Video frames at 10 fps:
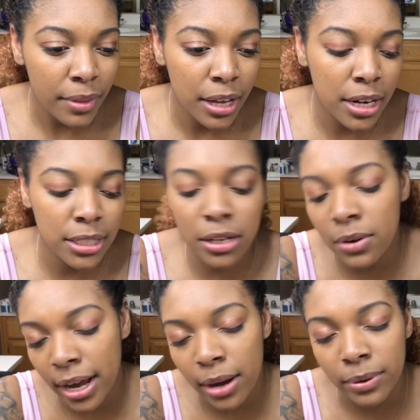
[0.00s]
And I was like,
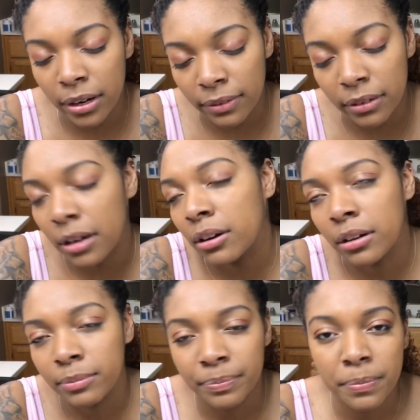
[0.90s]
okay, whatever, I'll go.
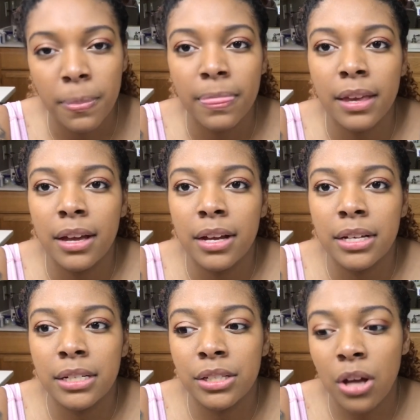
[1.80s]

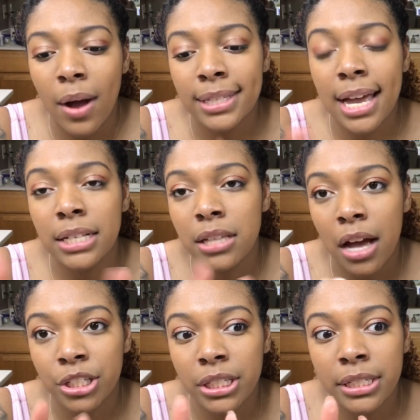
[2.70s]
So I text
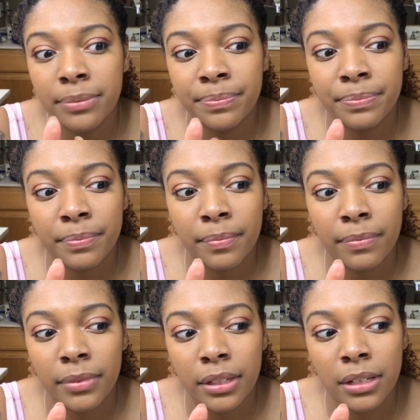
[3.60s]
Tasha
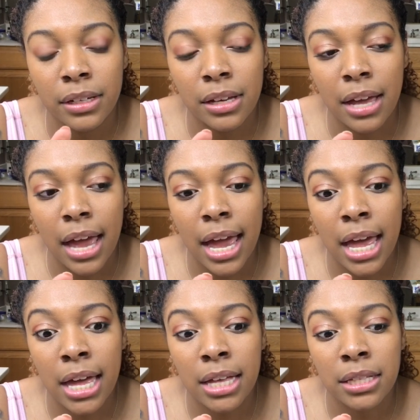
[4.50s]

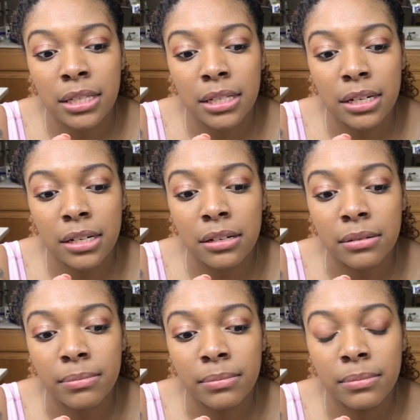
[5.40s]
and
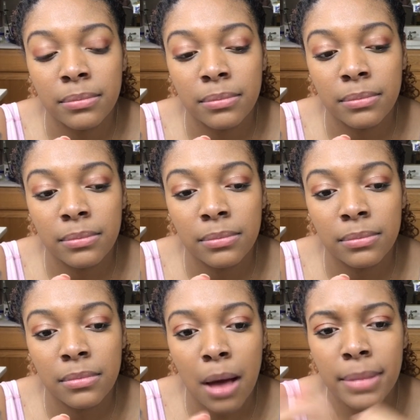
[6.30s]

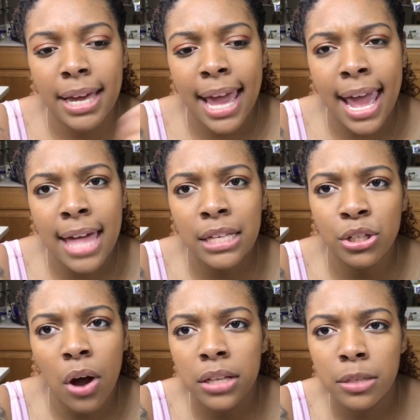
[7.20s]
I'm like, hey, let's
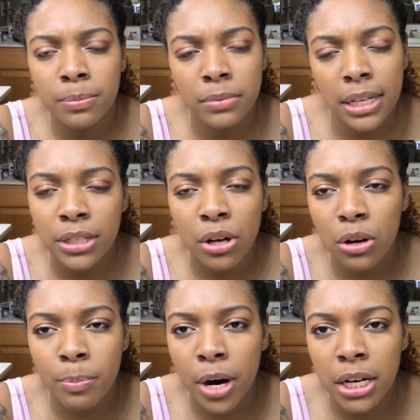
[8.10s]
go to
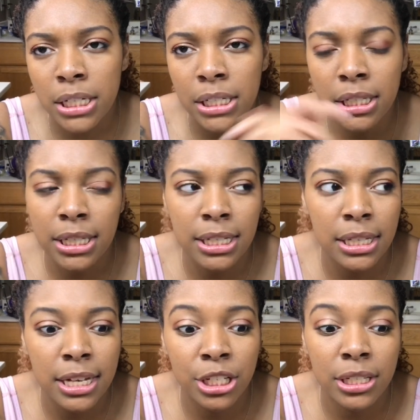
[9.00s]
parties, this, and
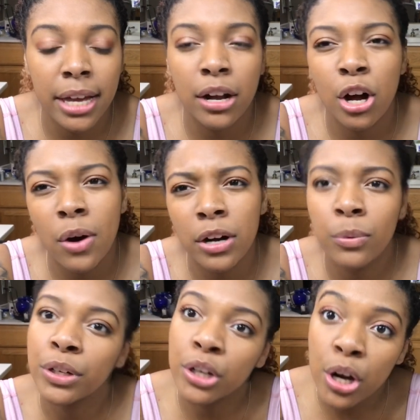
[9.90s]
this. She's like, oh, I don't
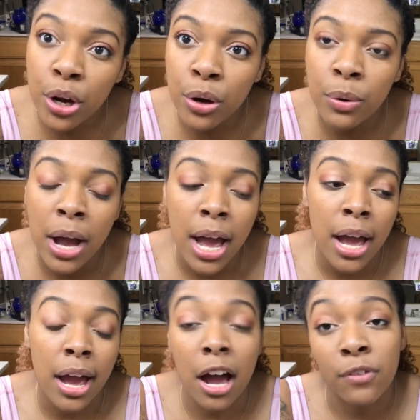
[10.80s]
want to go.
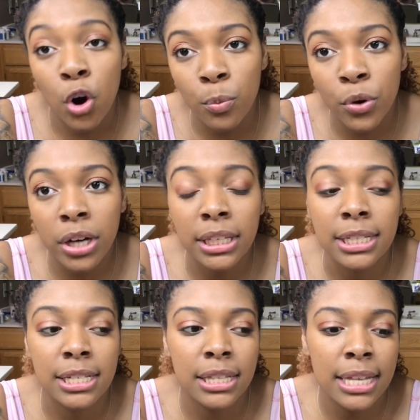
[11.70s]
I have homework, this,
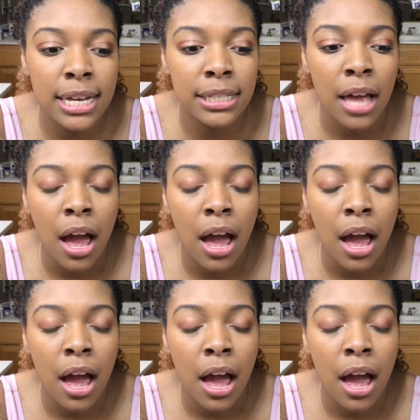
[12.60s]
and this.